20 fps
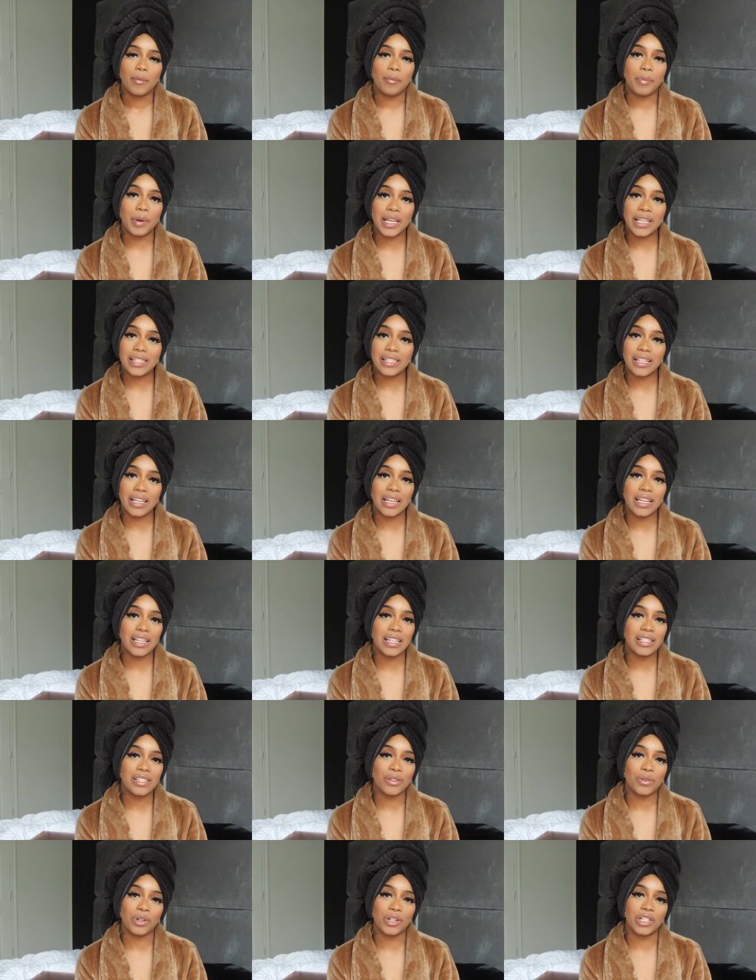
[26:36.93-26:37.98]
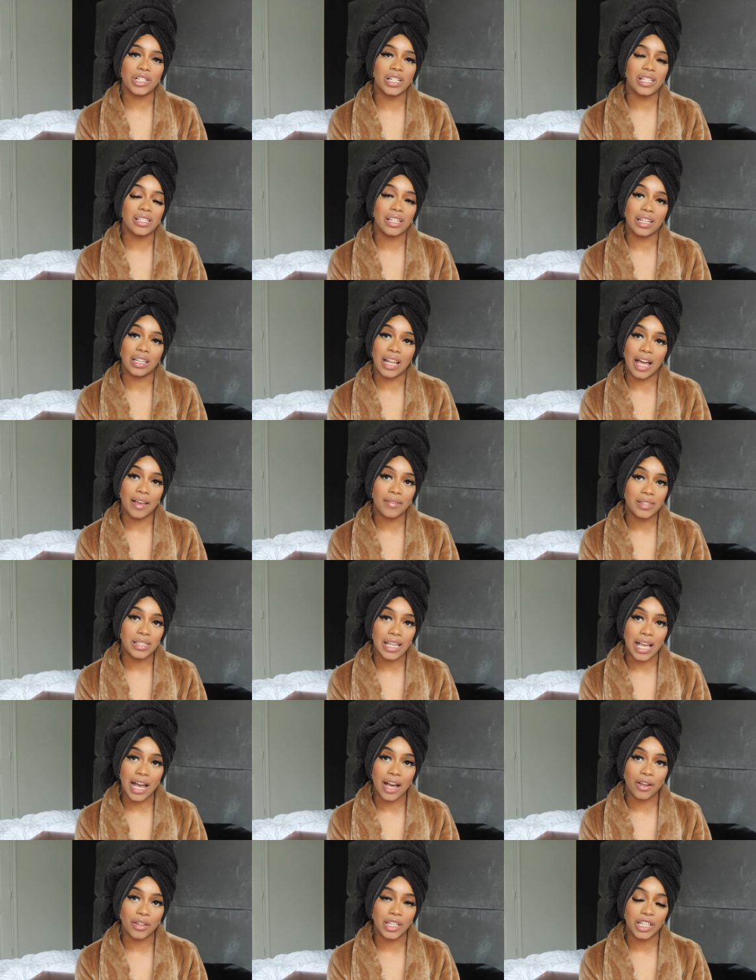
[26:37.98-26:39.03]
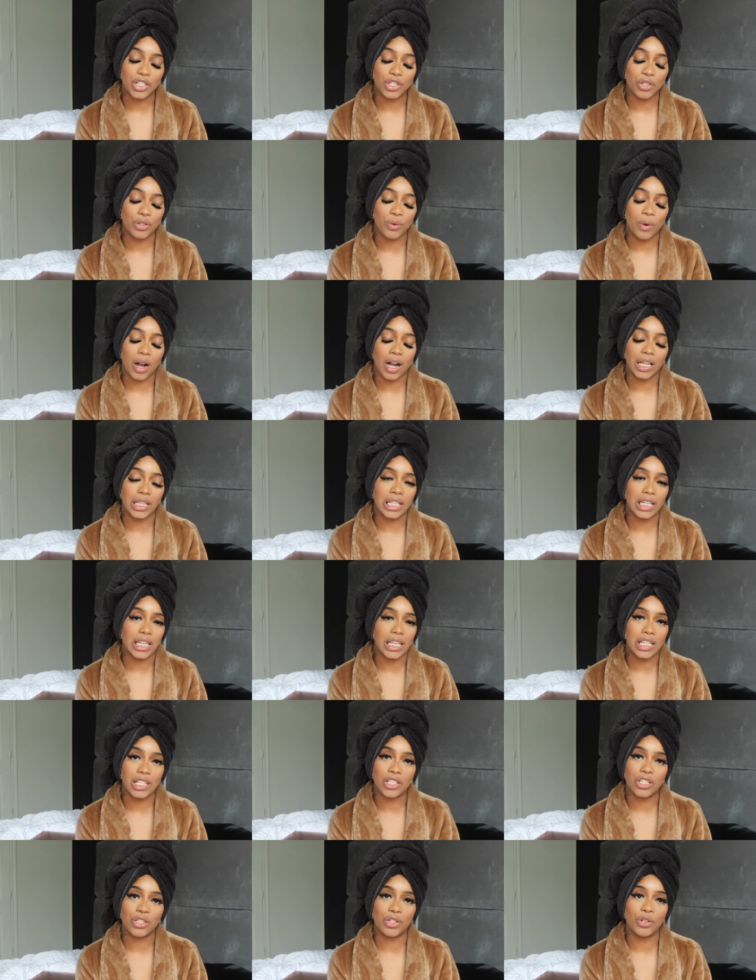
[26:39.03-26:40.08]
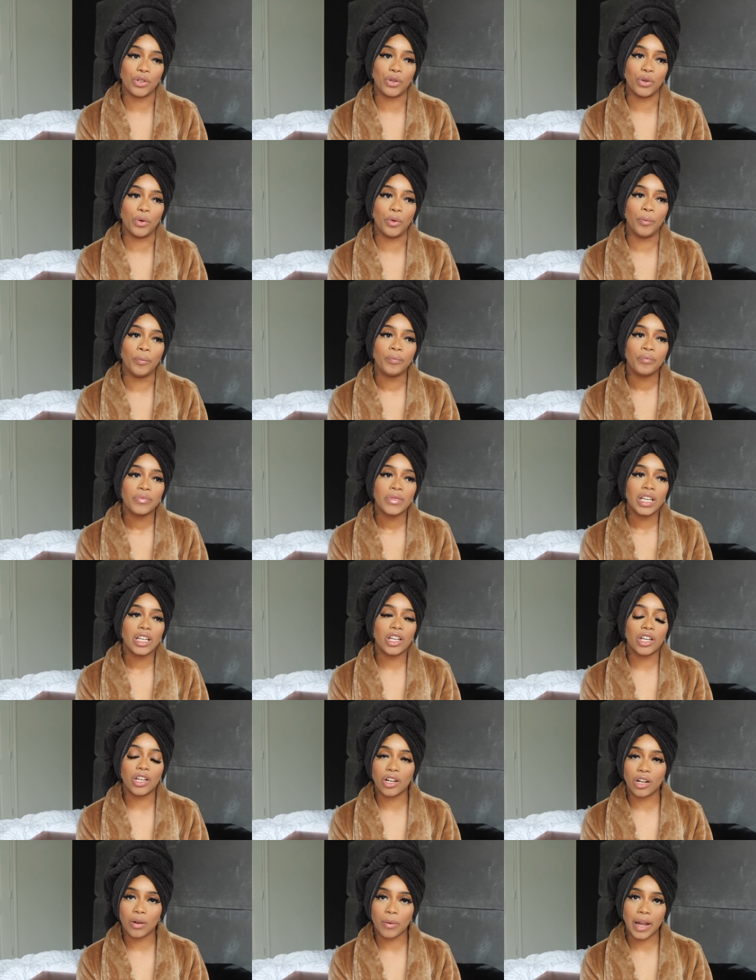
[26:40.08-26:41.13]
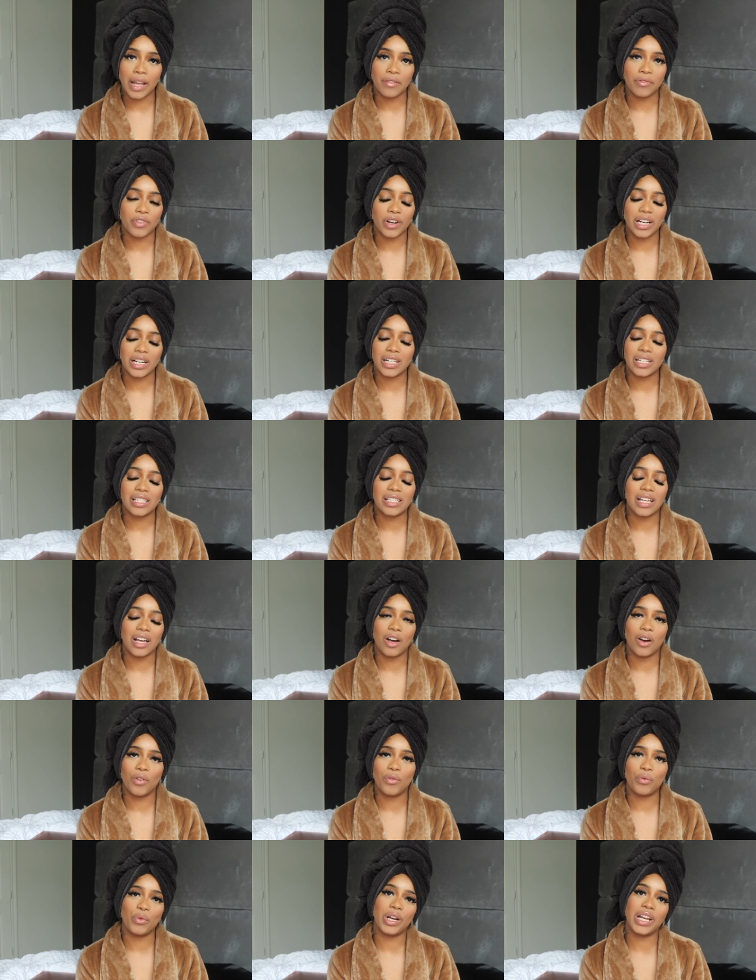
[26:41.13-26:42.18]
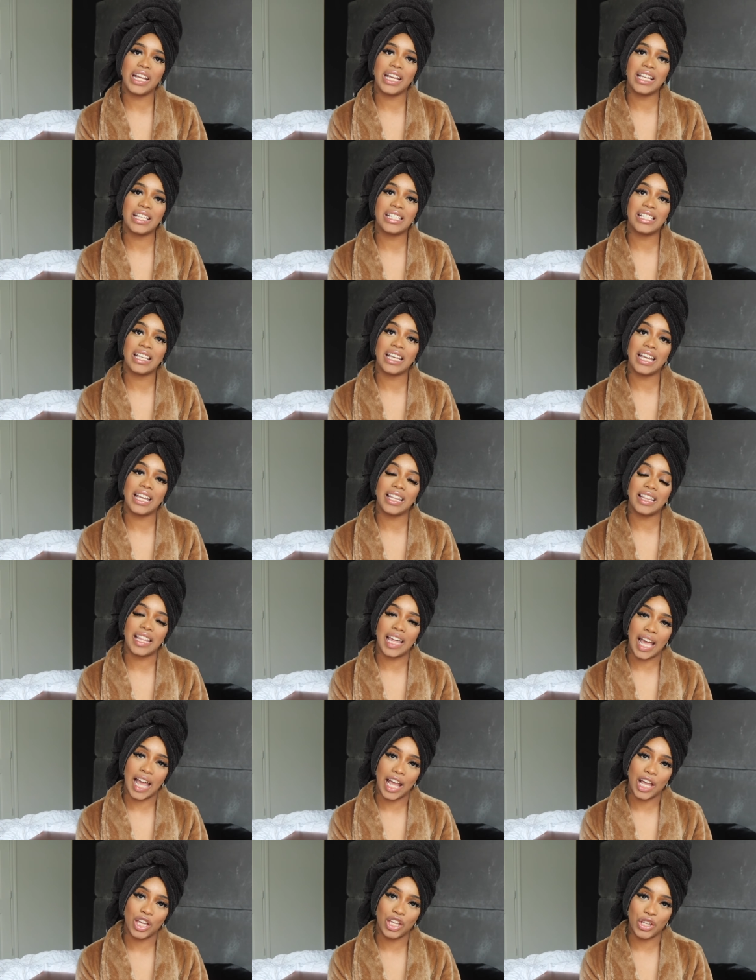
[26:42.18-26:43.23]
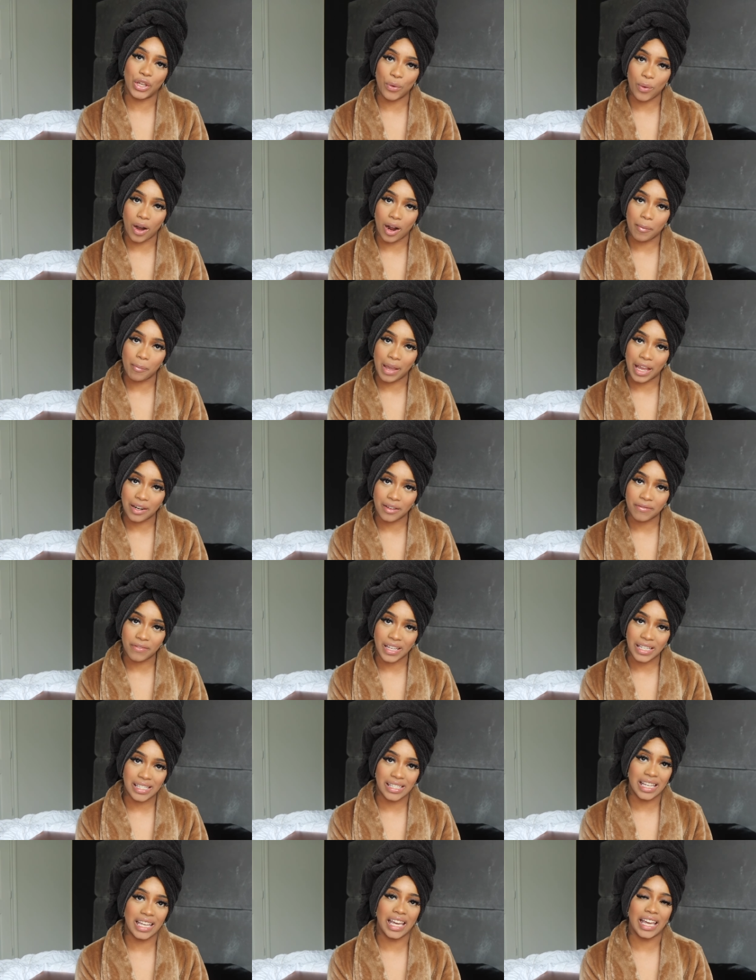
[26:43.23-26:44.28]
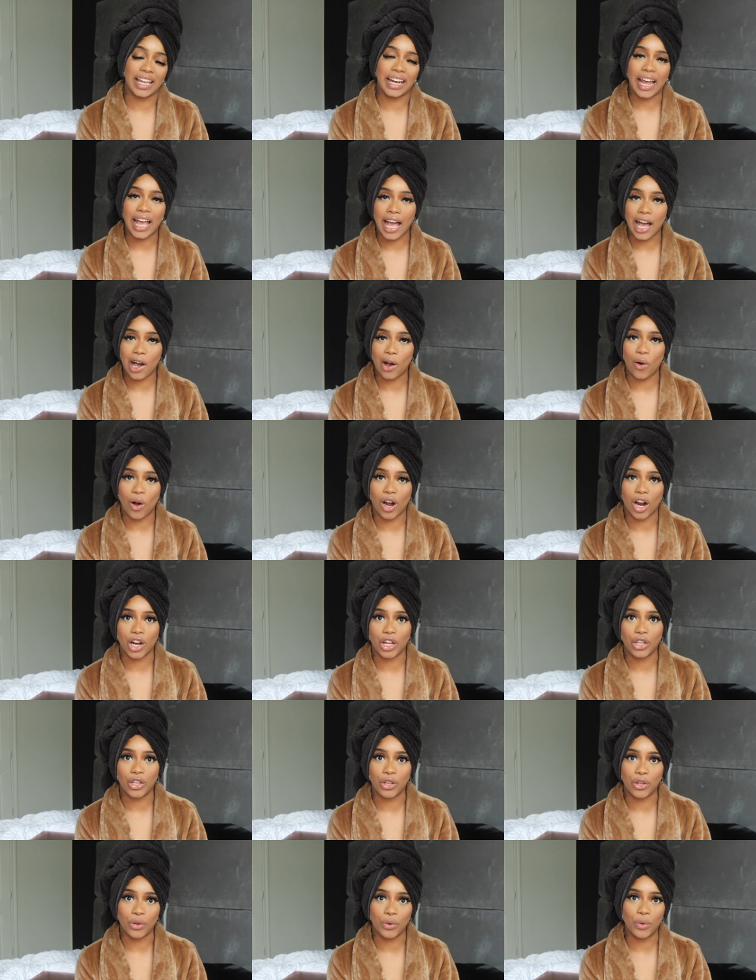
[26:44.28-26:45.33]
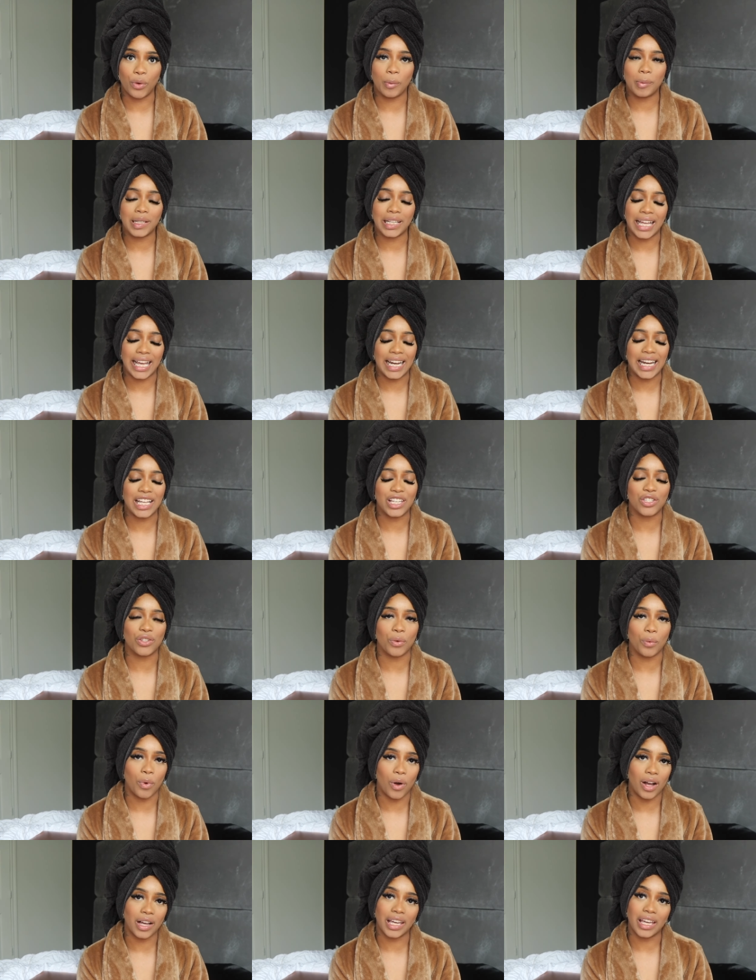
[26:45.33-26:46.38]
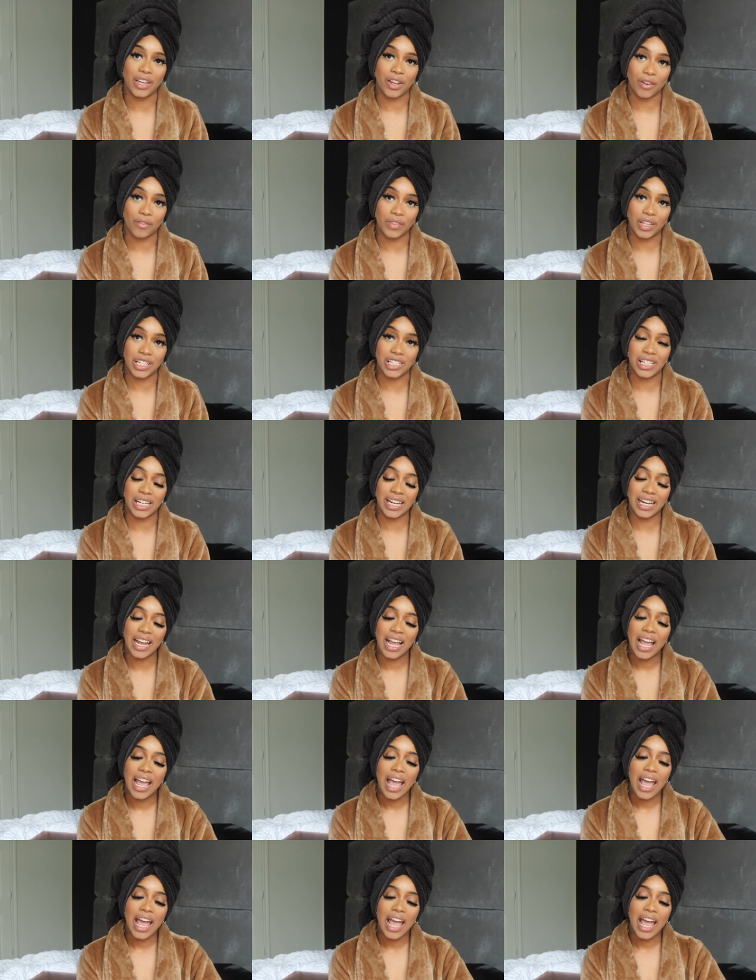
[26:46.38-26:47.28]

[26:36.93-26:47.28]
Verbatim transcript: business or just a lifestyle that you are looking to curate for yourself. What is it that you are manifesting, and how are you planning to walk in your vision?